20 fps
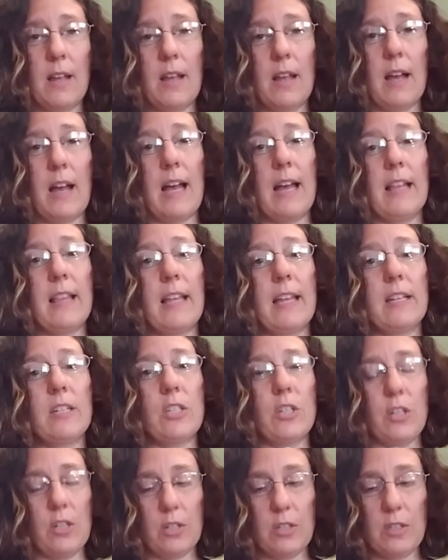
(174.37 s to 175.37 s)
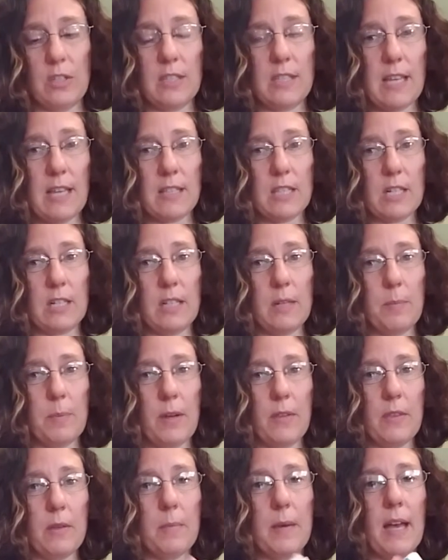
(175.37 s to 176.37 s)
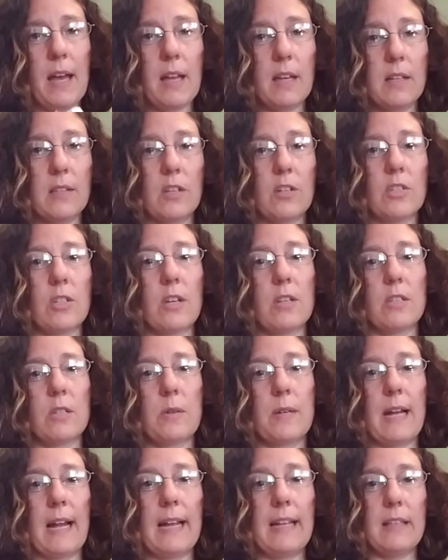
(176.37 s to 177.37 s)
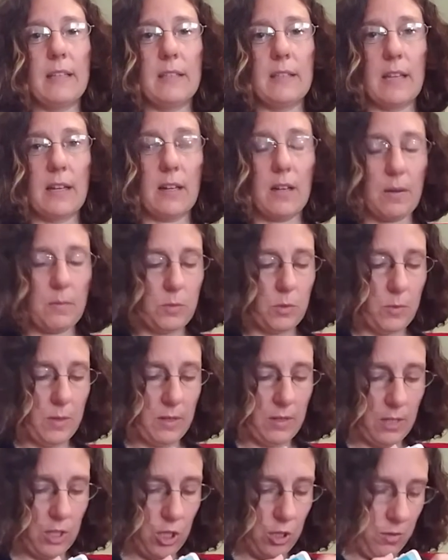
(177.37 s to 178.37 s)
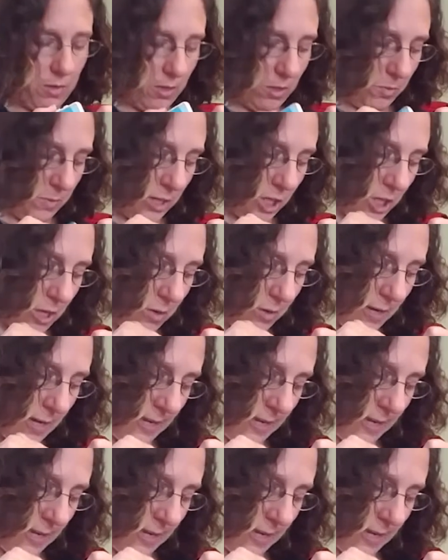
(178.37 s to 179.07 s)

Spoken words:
I like to this has a clip on the back. There's also an eyelet that comes with that you can switch out.